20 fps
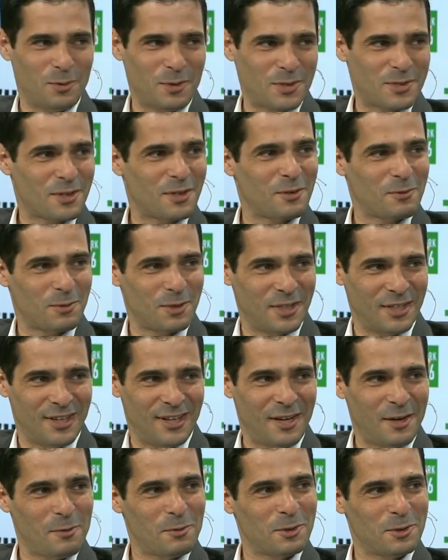start with the
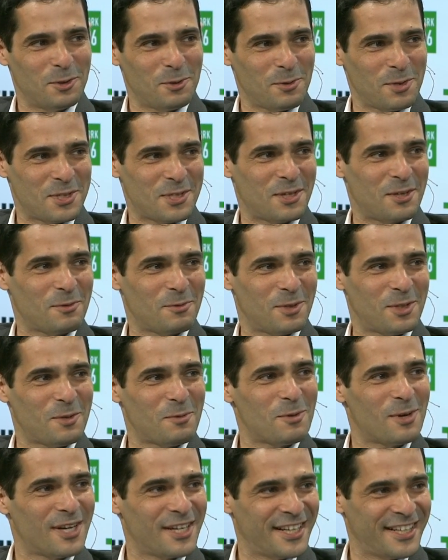how or do we start yeah. with the
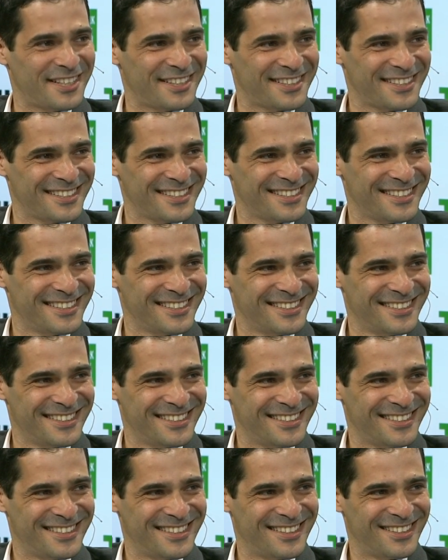why?
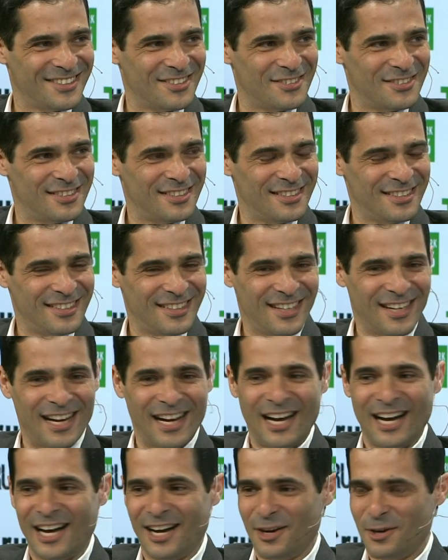How.
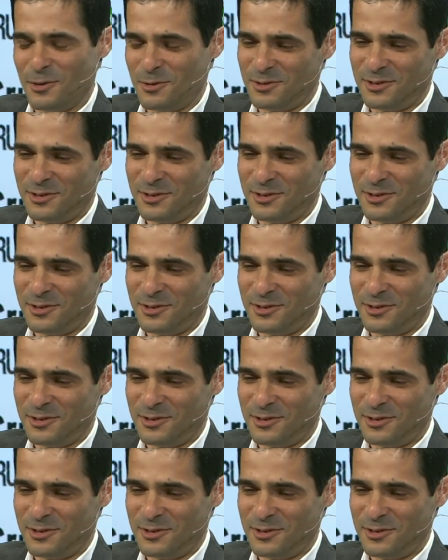How.